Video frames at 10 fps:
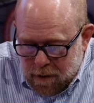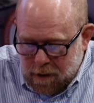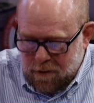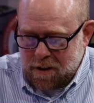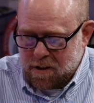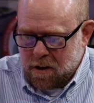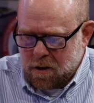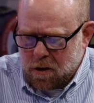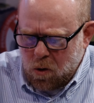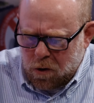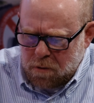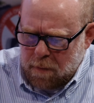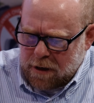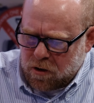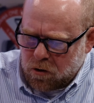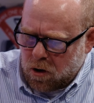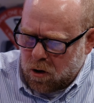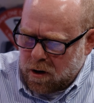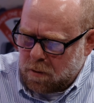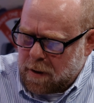Now, Linda, you also mentioned
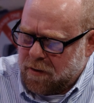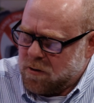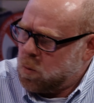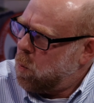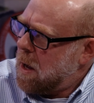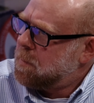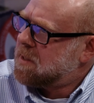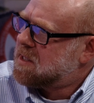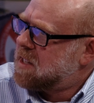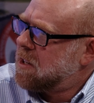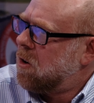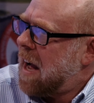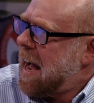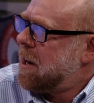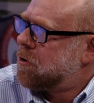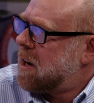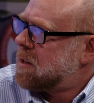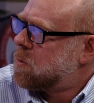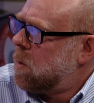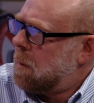earlier about this web single
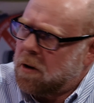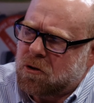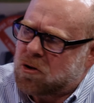address. Well, mm -hmm. I'm mm-hmm.